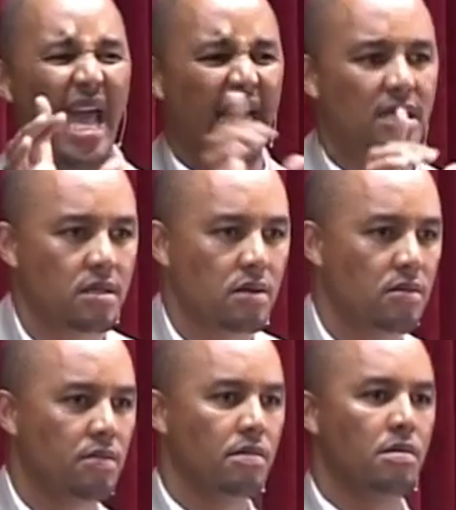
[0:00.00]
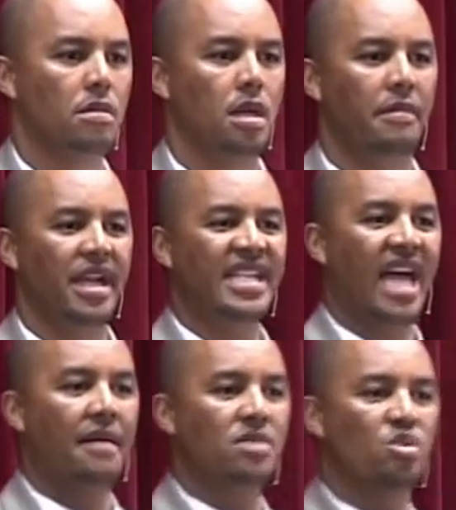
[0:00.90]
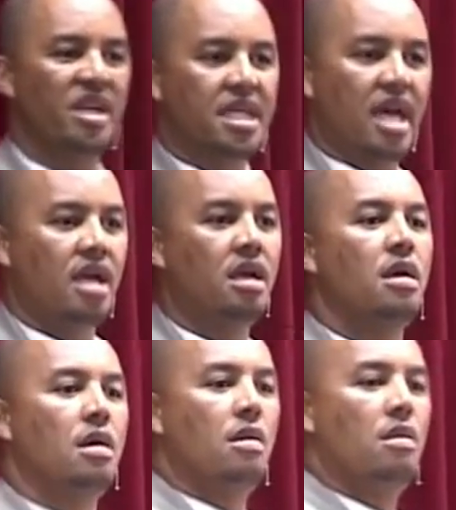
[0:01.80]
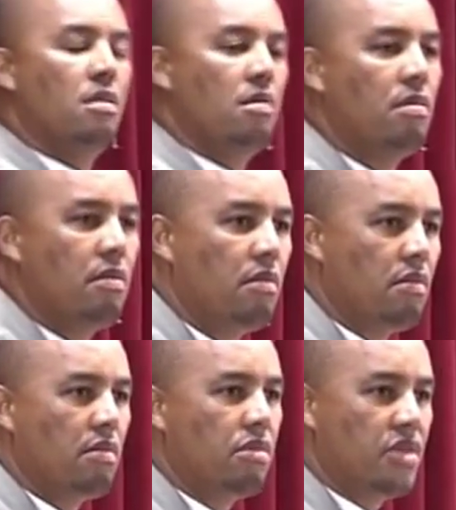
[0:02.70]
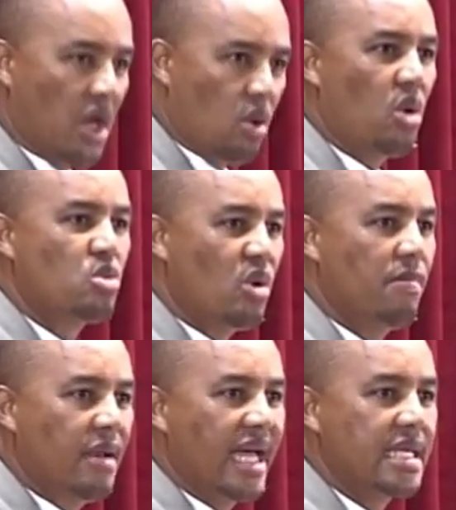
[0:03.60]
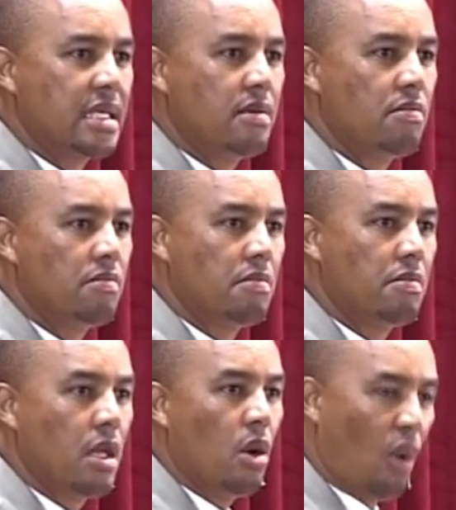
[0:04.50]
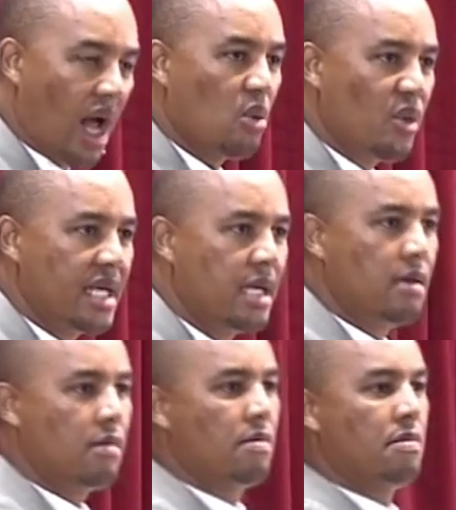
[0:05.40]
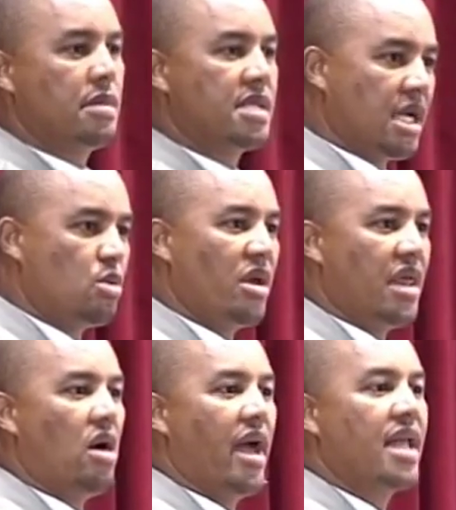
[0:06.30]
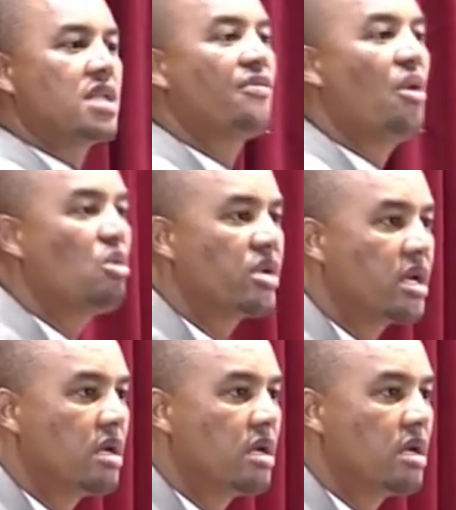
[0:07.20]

act. Many times we say, the Lord will bless, while we sit with our hands folded.